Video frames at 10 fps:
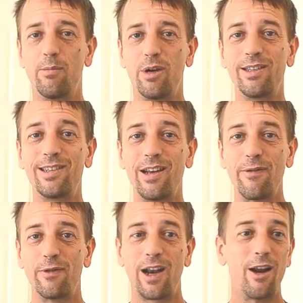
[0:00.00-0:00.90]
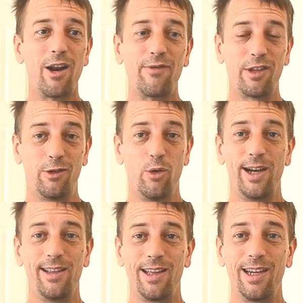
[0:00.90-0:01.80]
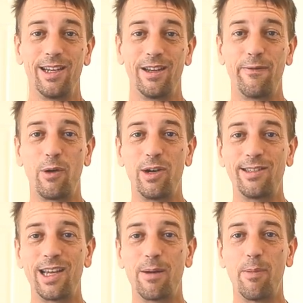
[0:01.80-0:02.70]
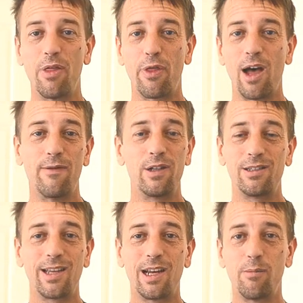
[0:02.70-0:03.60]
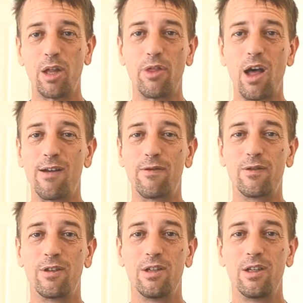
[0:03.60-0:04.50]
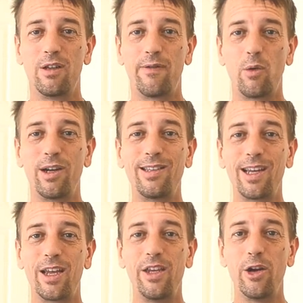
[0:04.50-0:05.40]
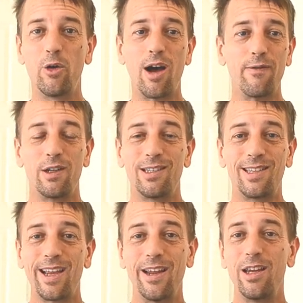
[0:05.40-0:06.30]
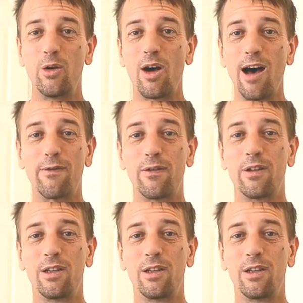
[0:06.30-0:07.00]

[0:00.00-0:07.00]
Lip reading: But it's enough that I don't have to do anything. If I want to take a month off, I just take a month off. If I want to take a year off, I just take a year off.